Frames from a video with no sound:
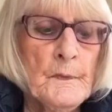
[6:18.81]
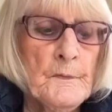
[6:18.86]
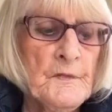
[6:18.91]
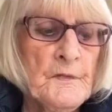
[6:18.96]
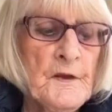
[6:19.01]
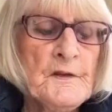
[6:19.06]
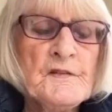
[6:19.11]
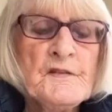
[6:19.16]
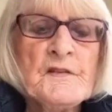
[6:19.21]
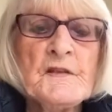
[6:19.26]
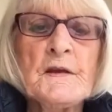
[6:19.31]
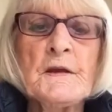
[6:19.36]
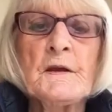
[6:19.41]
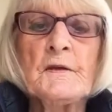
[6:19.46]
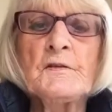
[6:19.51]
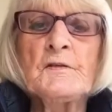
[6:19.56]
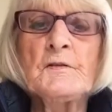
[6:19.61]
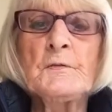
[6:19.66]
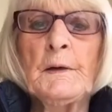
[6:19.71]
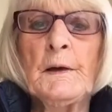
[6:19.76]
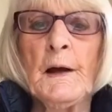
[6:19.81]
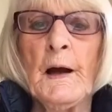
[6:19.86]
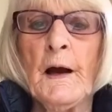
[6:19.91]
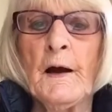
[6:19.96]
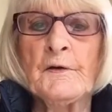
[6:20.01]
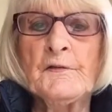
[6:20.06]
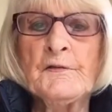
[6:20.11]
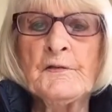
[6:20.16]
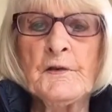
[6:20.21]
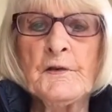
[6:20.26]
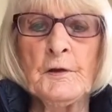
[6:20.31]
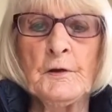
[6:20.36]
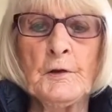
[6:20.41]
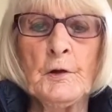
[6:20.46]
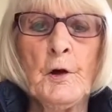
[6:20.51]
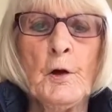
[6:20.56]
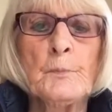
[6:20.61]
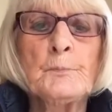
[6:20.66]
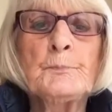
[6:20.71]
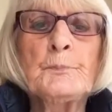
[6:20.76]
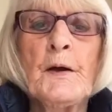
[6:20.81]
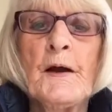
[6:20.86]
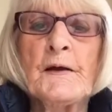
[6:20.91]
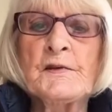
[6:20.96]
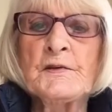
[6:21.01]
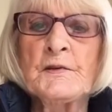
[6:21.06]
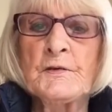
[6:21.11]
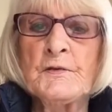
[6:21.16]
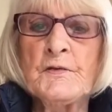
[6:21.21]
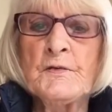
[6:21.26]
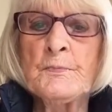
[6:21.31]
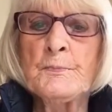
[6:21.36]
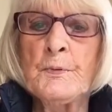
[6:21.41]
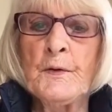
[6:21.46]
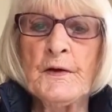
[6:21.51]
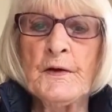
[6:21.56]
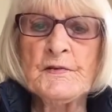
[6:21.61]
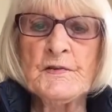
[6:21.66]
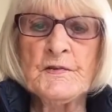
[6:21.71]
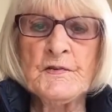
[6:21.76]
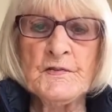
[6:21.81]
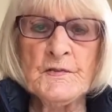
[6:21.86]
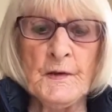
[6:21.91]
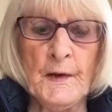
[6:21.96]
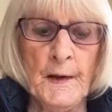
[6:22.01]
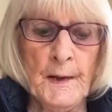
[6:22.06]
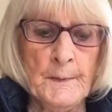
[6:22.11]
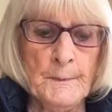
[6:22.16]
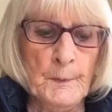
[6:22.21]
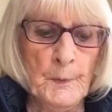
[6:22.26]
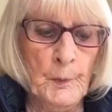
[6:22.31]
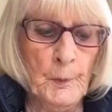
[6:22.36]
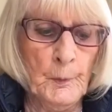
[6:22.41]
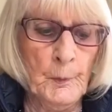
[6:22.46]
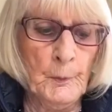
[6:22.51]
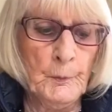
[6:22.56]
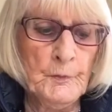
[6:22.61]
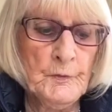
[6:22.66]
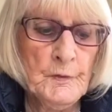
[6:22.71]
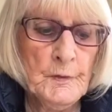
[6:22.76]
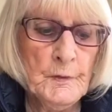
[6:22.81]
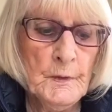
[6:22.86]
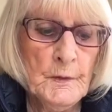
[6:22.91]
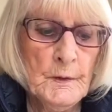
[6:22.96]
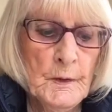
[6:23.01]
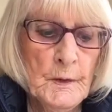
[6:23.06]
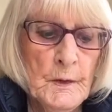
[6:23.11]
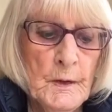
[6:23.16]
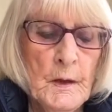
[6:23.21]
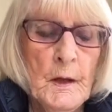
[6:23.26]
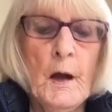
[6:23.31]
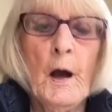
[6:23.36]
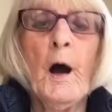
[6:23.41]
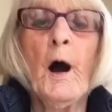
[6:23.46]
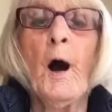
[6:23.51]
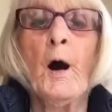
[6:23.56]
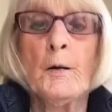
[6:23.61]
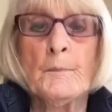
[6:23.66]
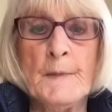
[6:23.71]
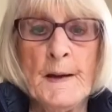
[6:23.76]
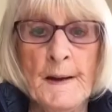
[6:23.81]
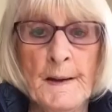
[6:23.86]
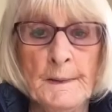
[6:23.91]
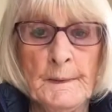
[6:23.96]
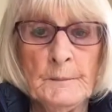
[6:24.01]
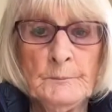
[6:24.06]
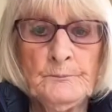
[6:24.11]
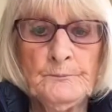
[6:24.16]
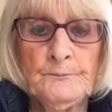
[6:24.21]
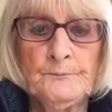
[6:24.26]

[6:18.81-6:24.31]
These things we ask in your precious, precious name, Lord. Amen.